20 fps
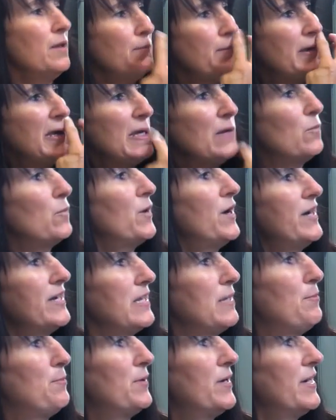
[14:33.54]
Meet
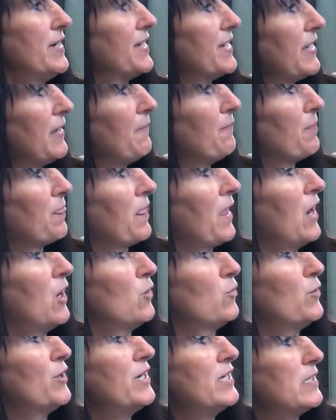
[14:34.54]
Wordy Birdie.
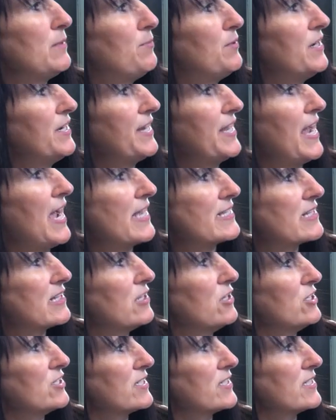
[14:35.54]
Wordy Birdie had
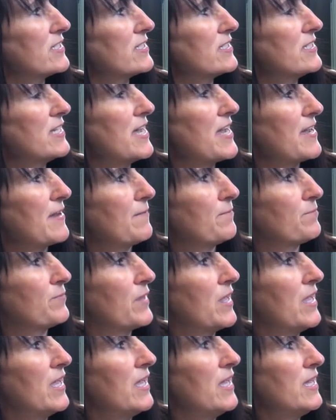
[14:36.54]
lots to say.
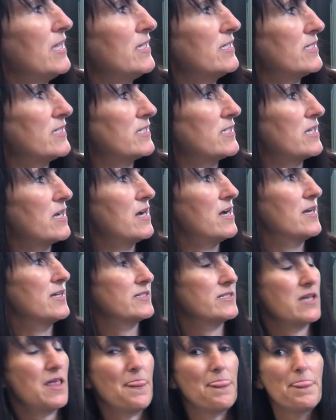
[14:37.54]
It
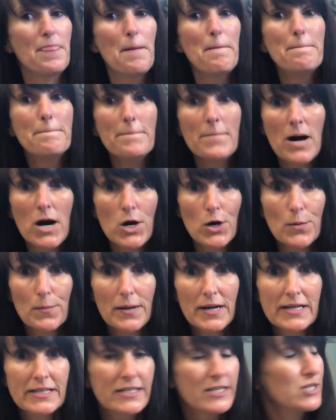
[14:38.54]
starts the
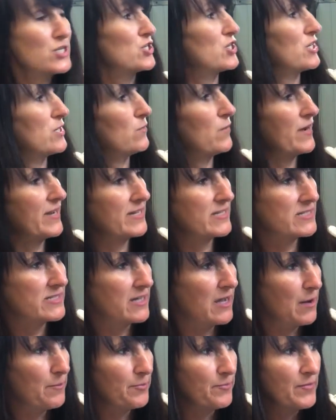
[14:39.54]
moment she wakes
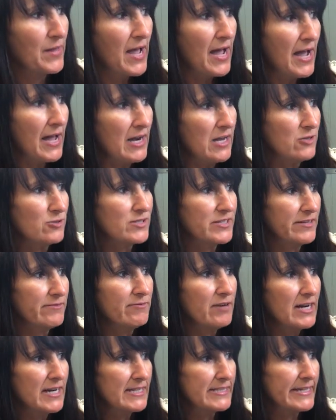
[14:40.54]
up. Hello
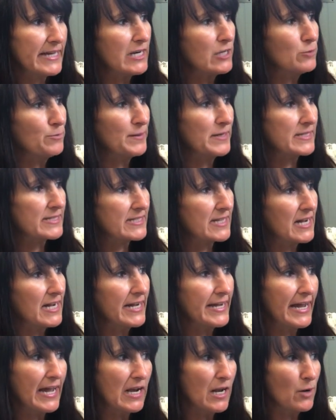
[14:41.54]
sunrise, hello pink sky,
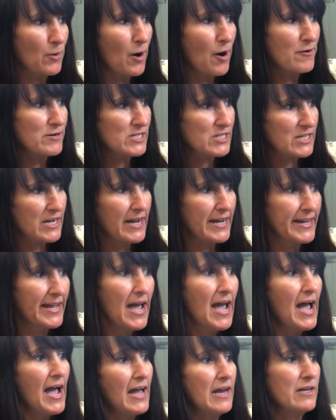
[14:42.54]
hello orange sky,
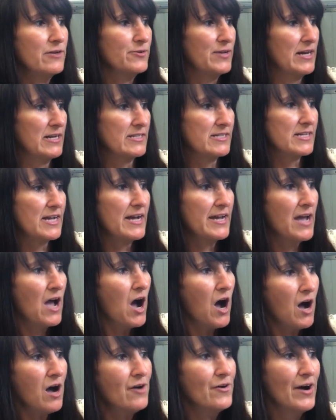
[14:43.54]
hello yellow sky.
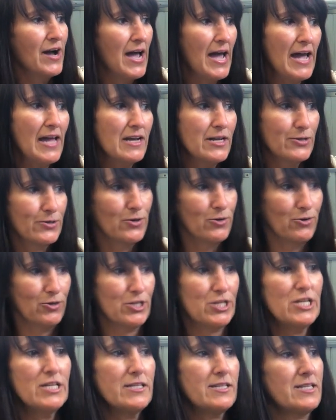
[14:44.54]
Oh, hello
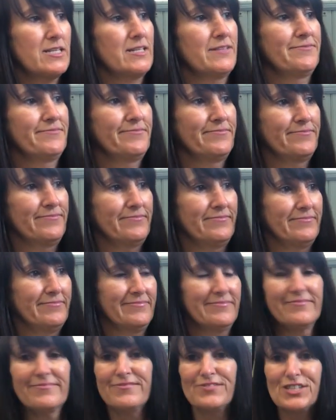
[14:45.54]
gorgeous.
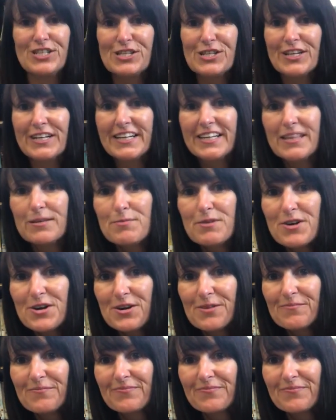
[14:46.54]
She's looking in the mirror.